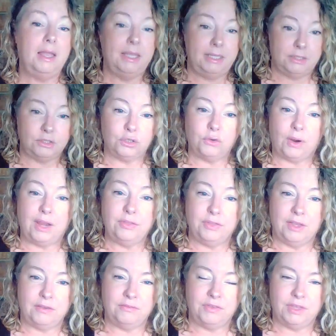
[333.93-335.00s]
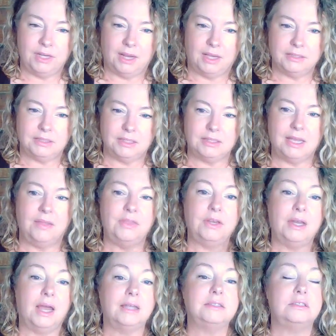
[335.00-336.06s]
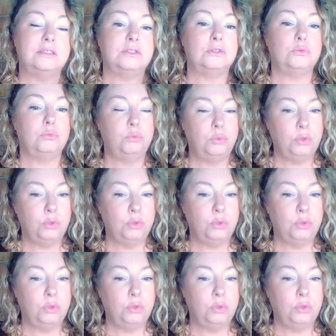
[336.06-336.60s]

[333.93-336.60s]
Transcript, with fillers: is a great thing for the narcissist, and the narcissist